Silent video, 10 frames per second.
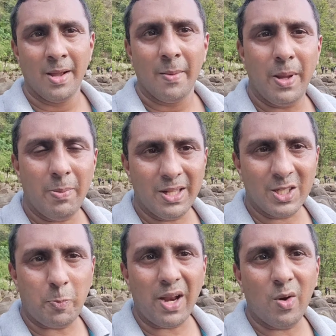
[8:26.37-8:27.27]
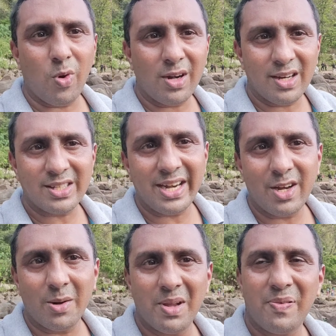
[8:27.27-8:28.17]
People, the spray of water is right
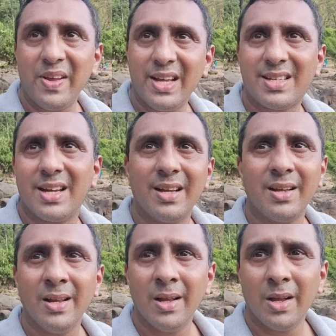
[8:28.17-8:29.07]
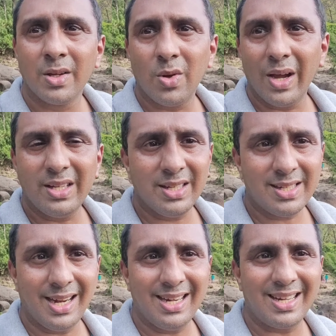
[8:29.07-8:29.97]
on my face, so I just
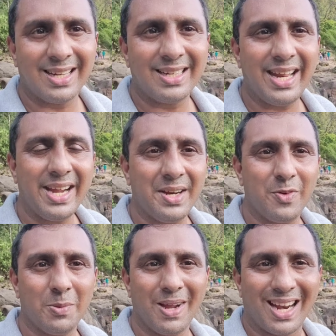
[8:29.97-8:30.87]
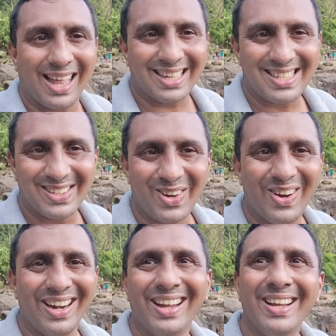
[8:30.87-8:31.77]
can't take it with my glasses
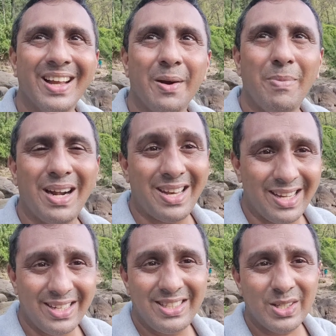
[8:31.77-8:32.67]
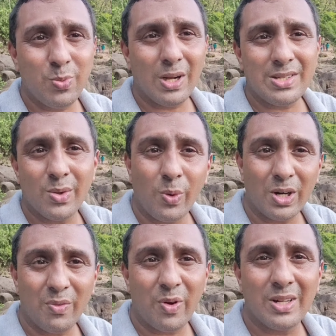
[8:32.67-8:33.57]
on. But you just watch the
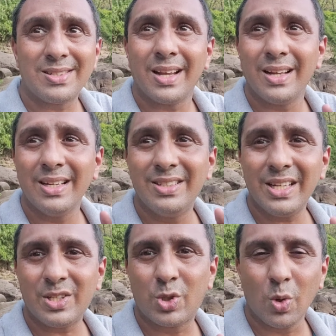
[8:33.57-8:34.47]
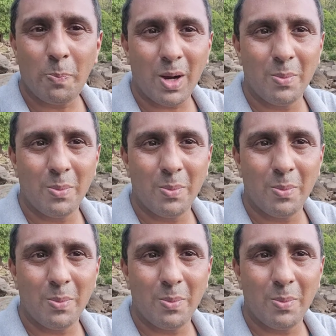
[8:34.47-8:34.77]
waterfalls. It's just superb.